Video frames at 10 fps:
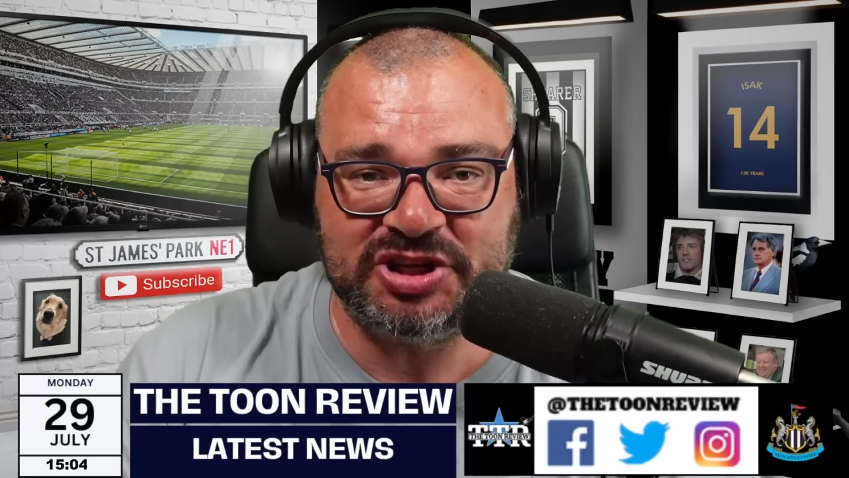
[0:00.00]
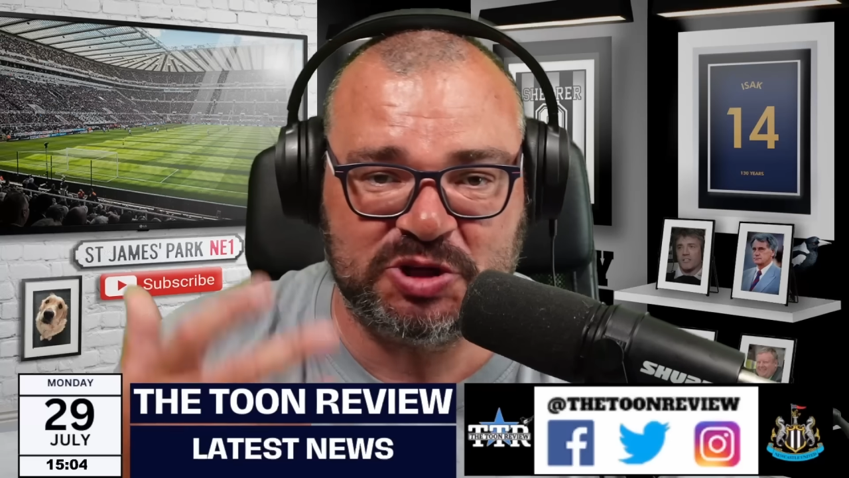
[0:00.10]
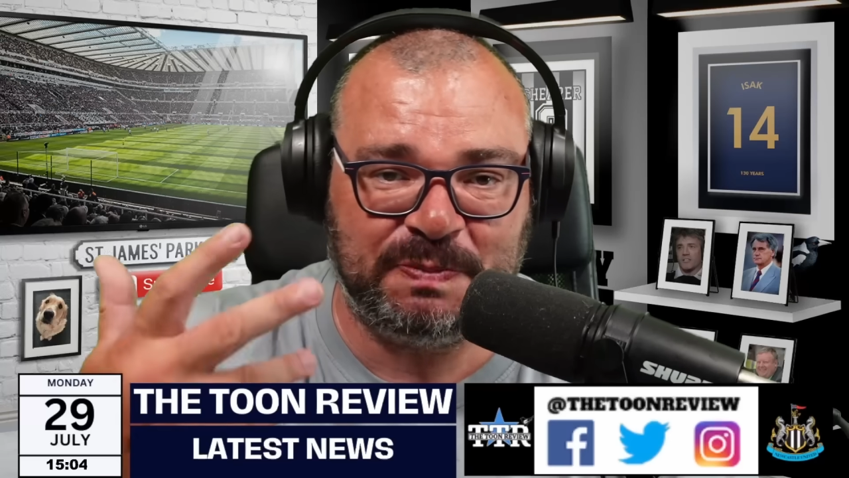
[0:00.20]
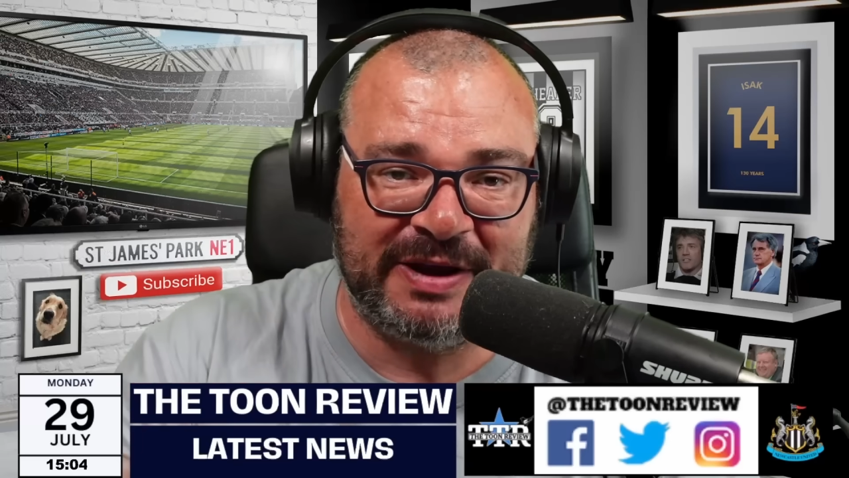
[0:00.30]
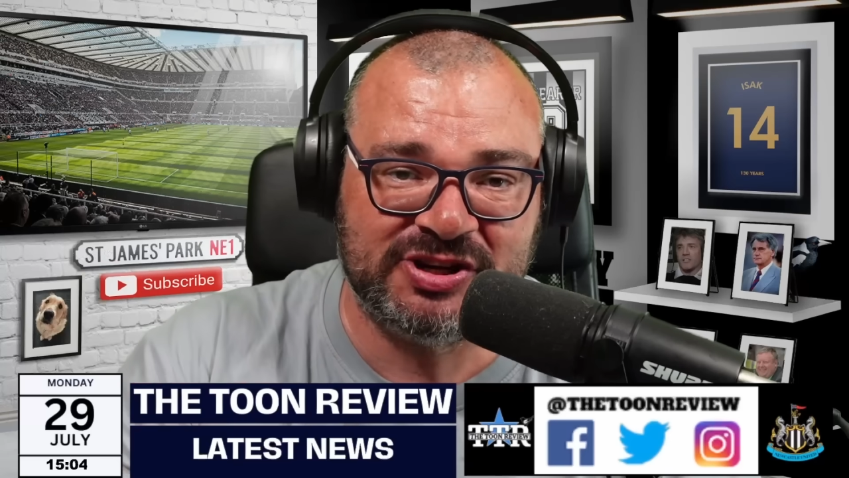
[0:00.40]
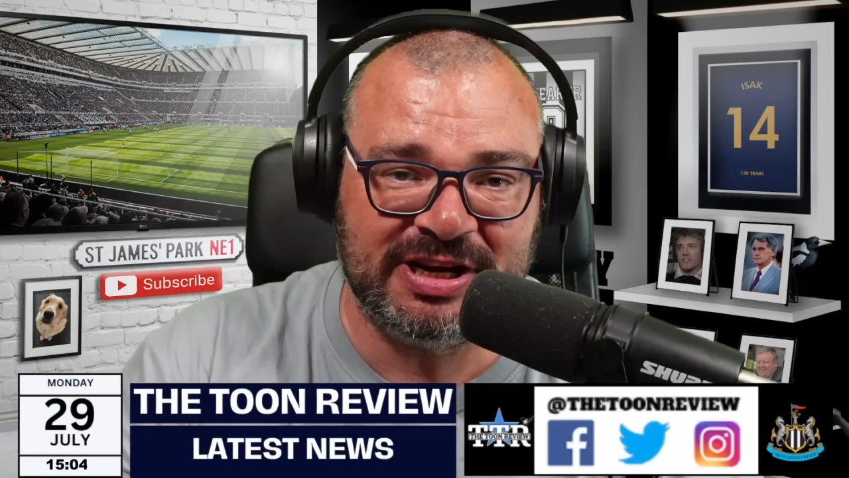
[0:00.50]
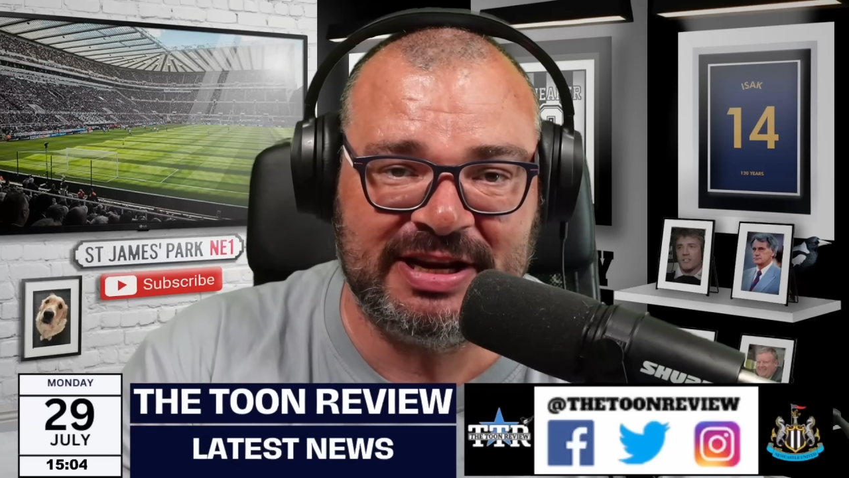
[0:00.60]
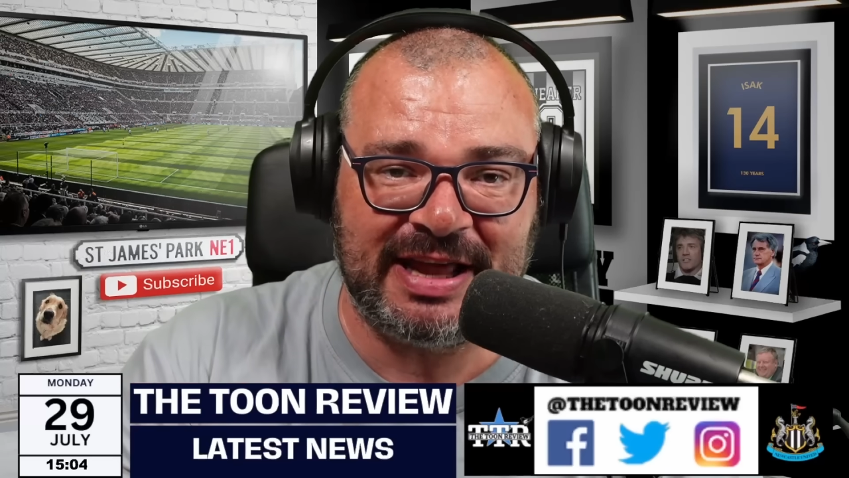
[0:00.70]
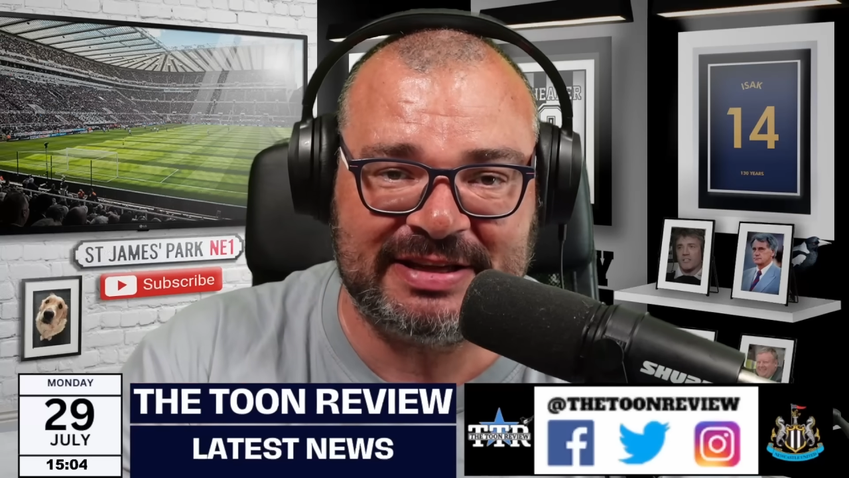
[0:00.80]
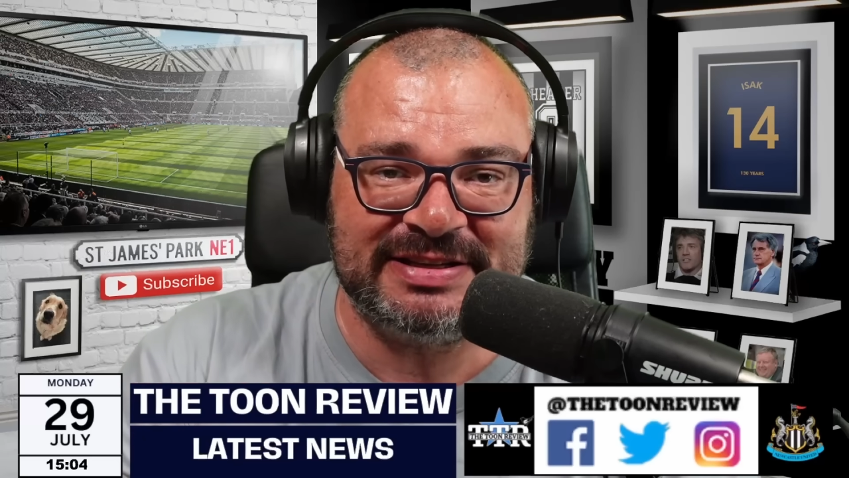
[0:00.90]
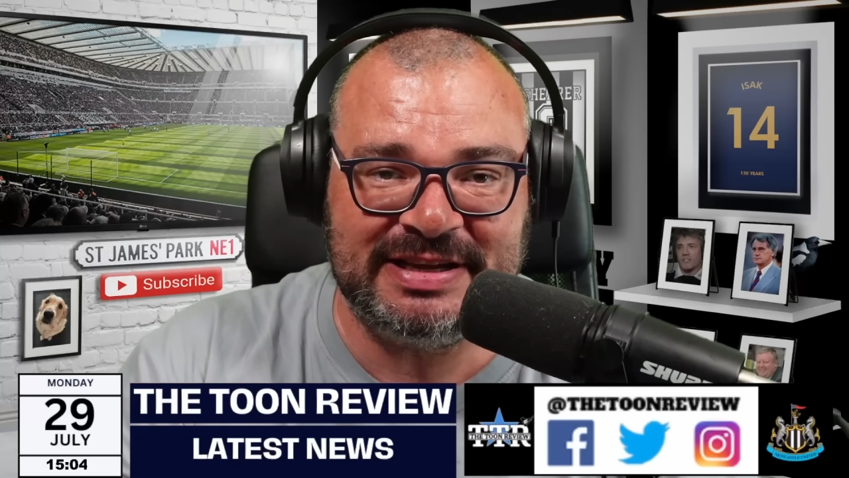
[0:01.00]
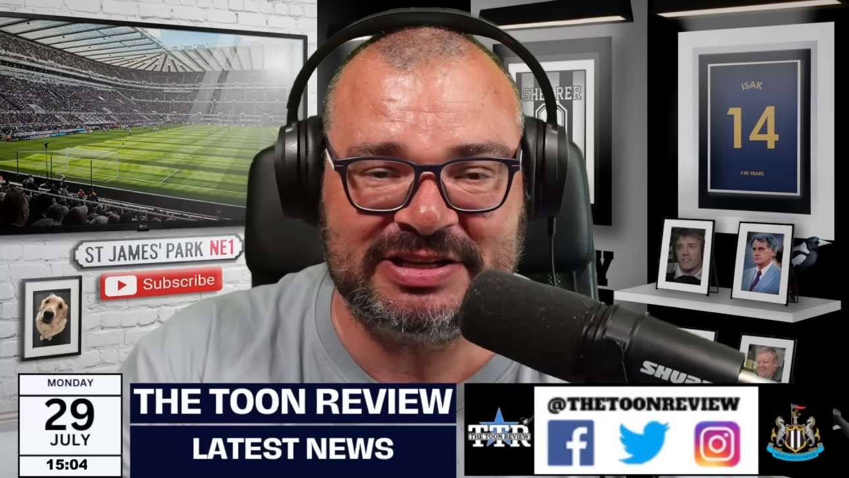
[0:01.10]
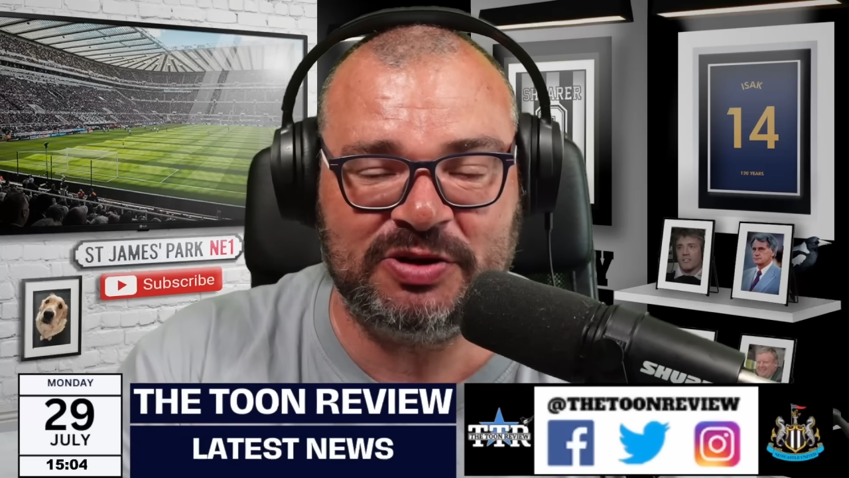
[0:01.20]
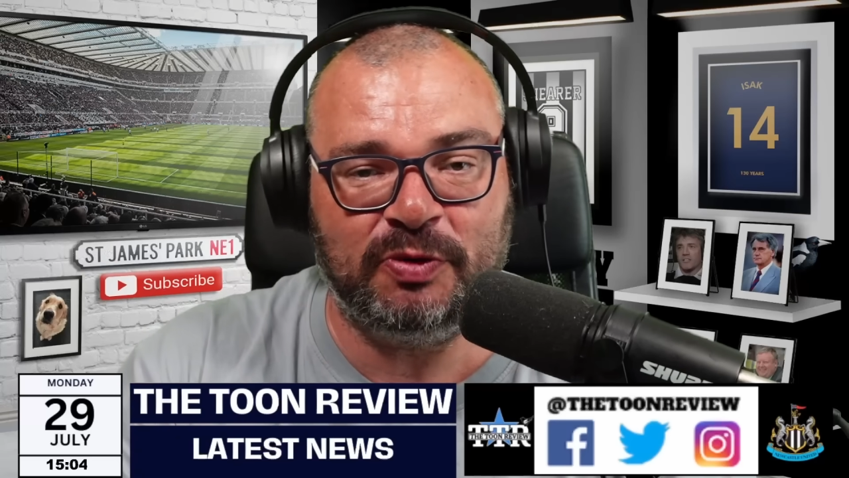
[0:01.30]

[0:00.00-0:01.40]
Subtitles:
especially last season